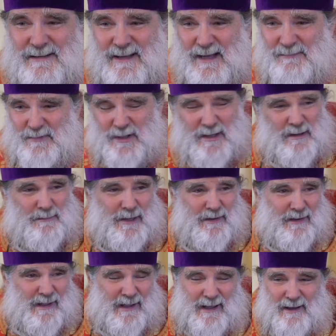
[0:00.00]
I'm talking about
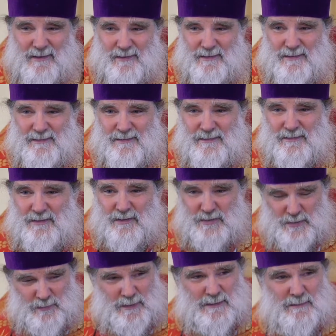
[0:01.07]
now.
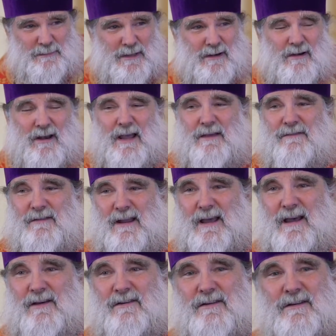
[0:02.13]
Don't you want a better life
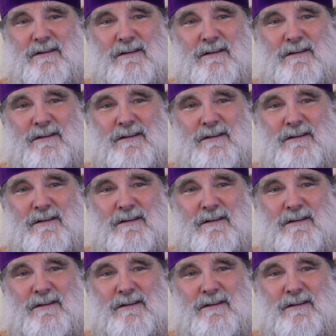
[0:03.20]
now?